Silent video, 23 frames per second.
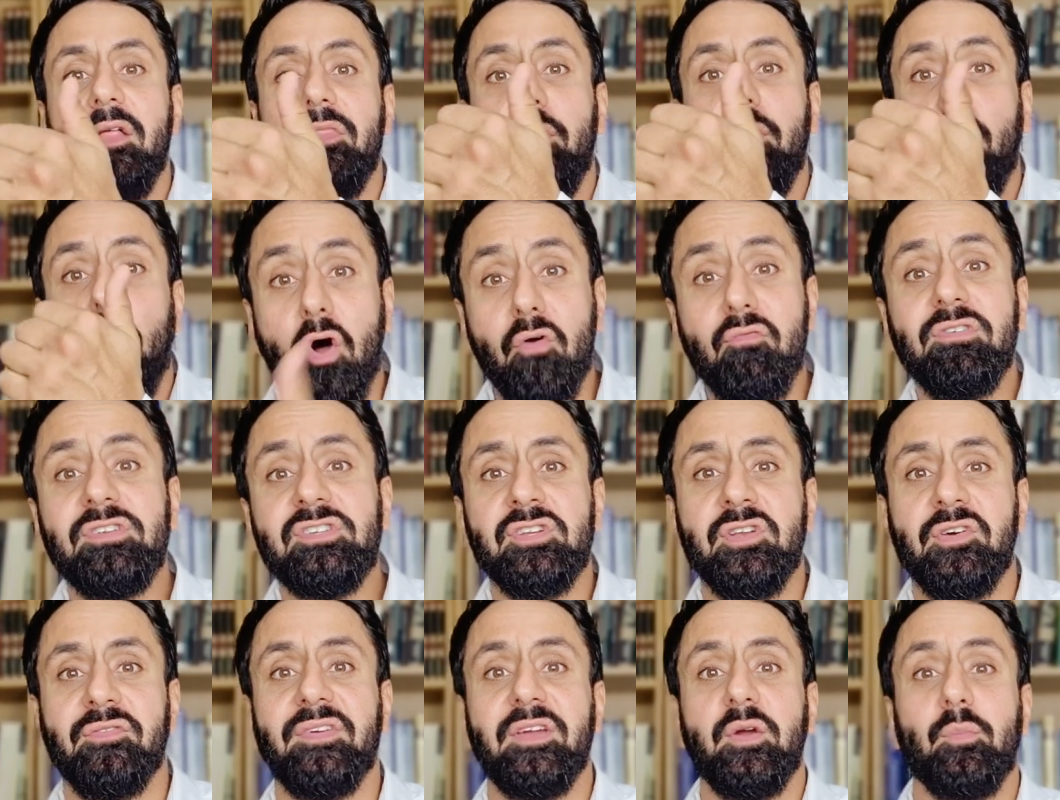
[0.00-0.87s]
the
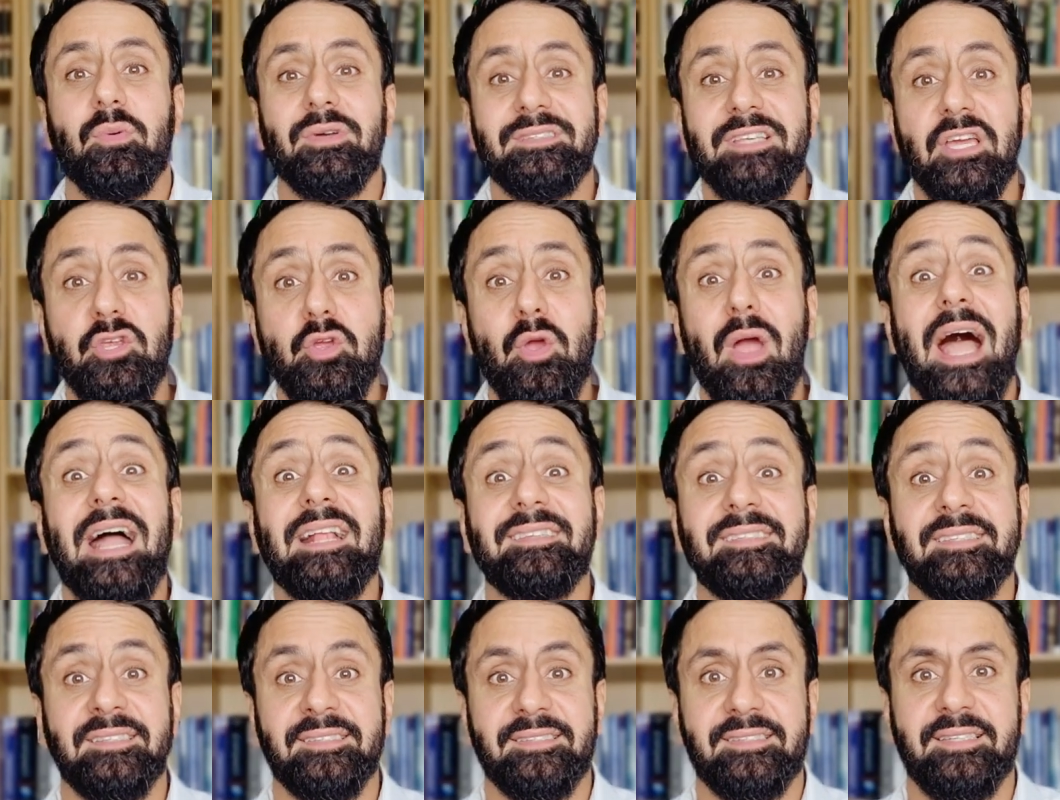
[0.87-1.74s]
origin of it was that you
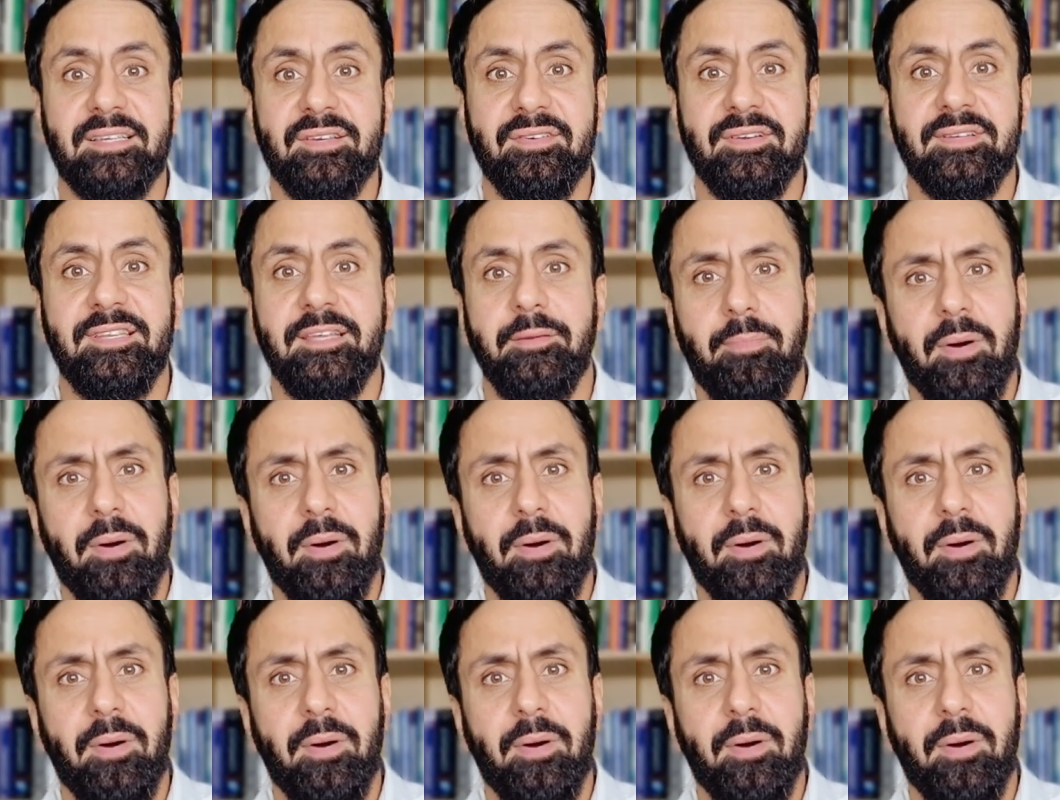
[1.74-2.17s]
had sincerity.